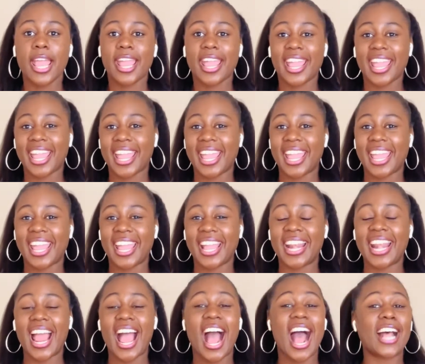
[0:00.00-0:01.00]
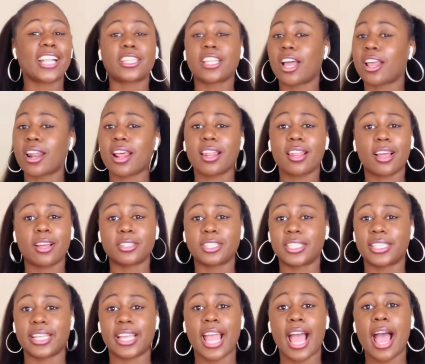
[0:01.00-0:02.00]
and I thought I
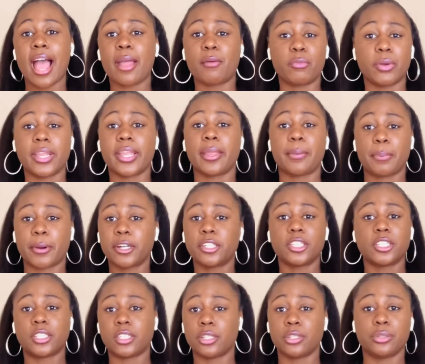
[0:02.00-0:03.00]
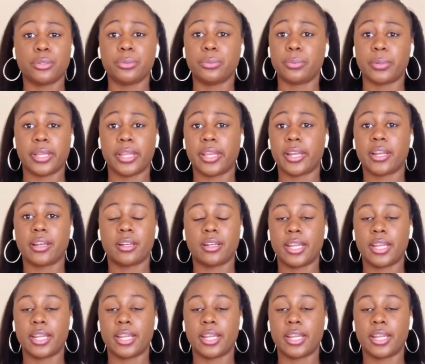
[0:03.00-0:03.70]
lost it. I went and purchased a new one.